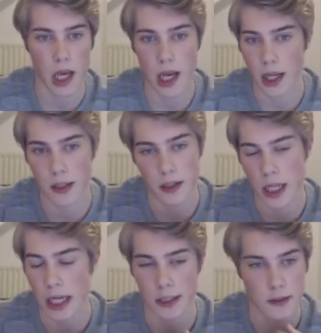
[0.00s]
and
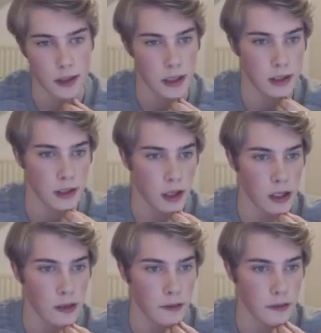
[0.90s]
yeah, it's kind
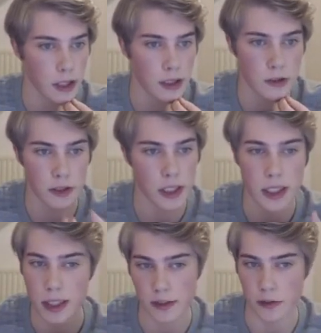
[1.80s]
of interesting
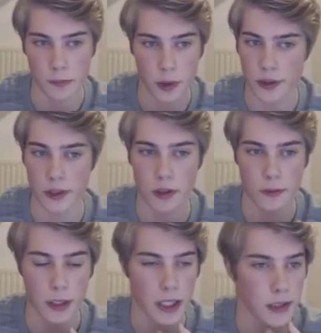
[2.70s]
that some pawns aren't
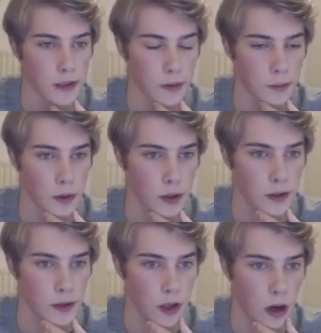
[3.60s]
winning and some
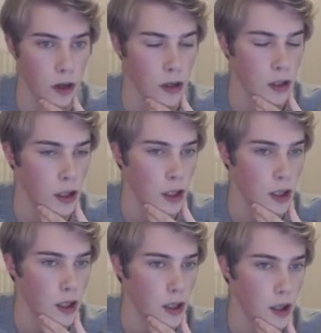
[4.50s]
pawns are.
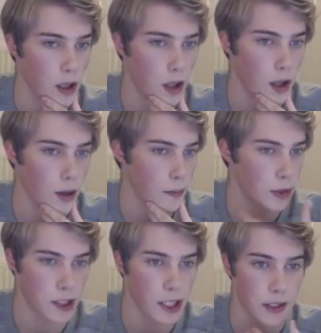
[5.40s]
Um,
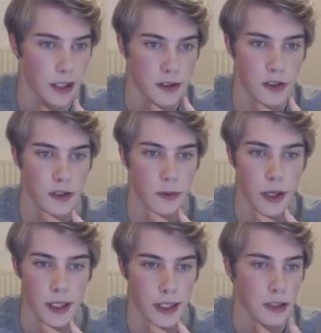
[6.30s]
but yeah, that's just the
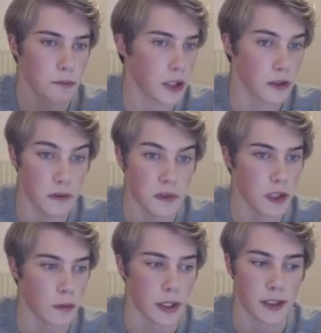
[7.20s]
way it is because of
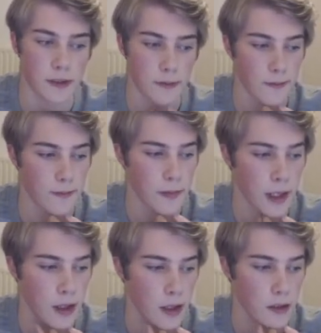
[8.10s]
stalemate.
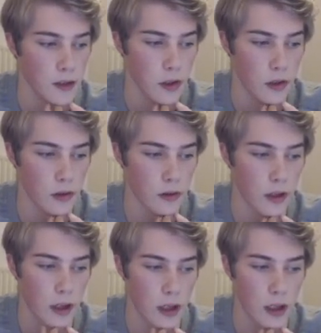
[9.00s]
So
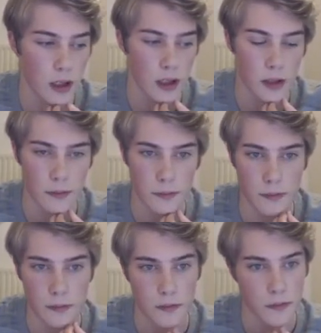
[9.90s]

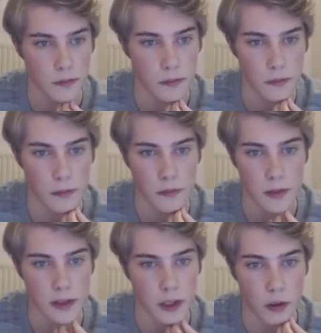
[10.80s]
um,
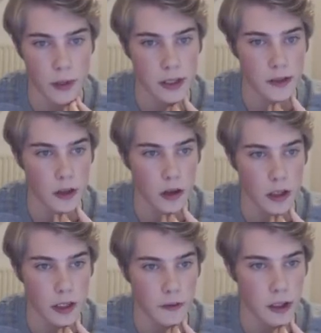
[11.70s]
stalemates are
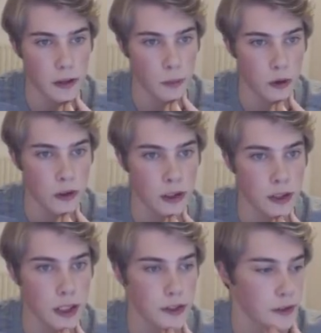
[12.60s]
definitely important in
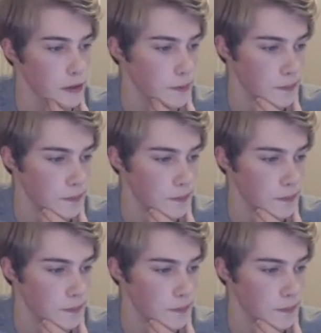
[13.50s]
chess.